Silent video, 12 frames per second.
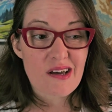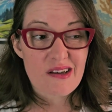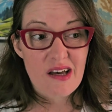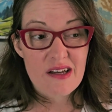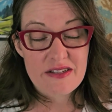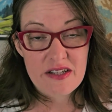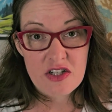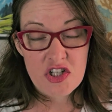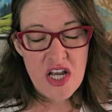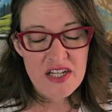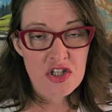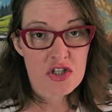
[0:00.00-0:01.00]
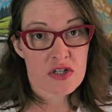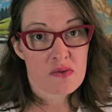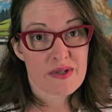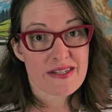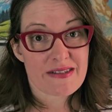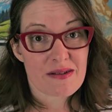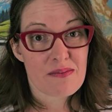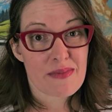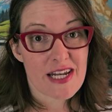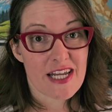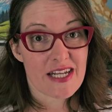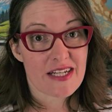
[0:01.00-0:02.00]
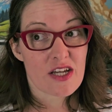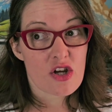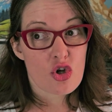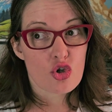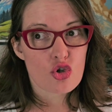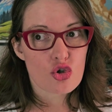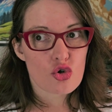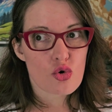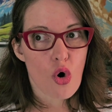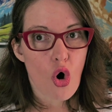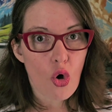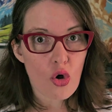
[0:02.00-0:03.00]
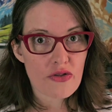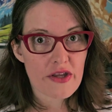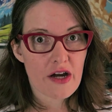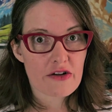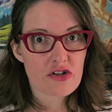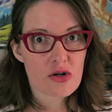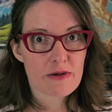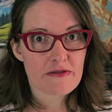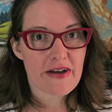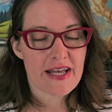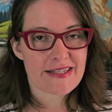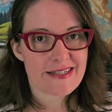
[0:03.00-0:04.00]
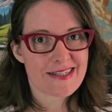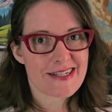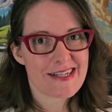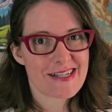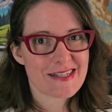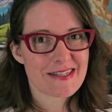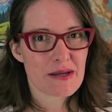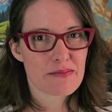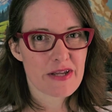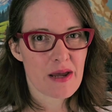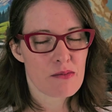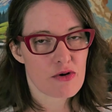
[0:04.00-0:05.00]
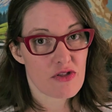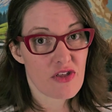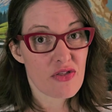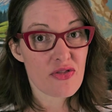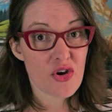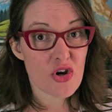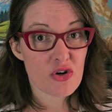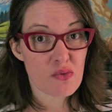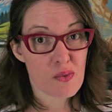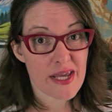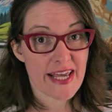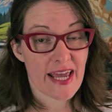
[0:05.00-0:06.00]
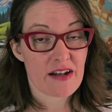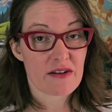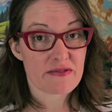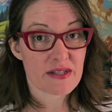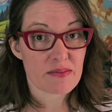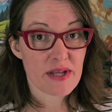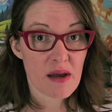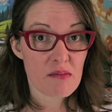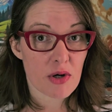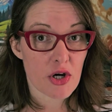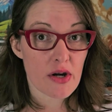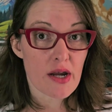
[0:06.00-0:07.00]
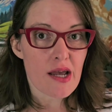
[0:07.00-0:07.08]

a suggestion was submitted to hold the Oktoberfest in September, the third weekend of September.